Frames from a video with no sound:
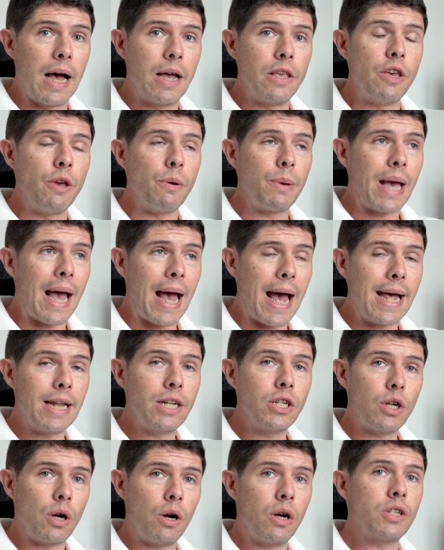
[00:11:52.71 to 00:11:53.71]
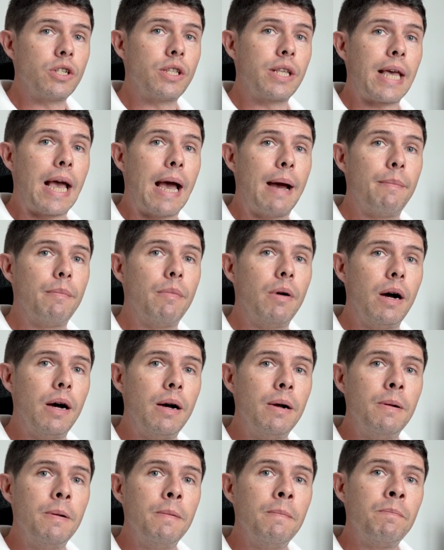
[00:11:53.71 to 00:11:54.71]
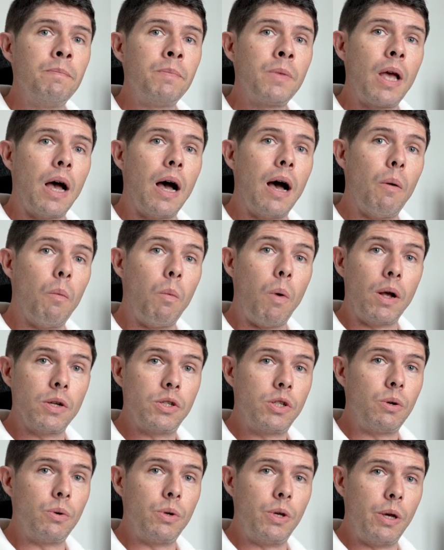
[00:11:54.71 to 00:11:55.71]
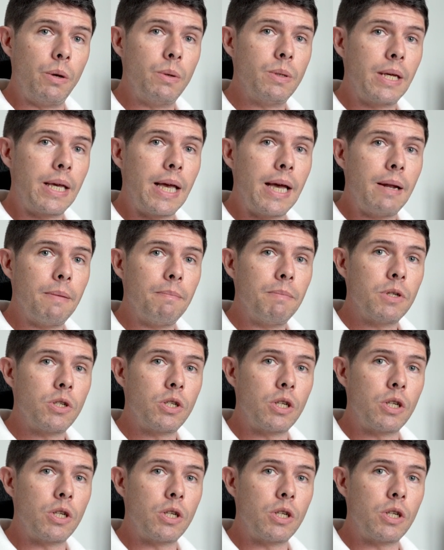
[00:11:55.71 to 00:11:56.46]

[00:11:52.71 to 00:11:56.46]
You can charge the camera whilst you're using it.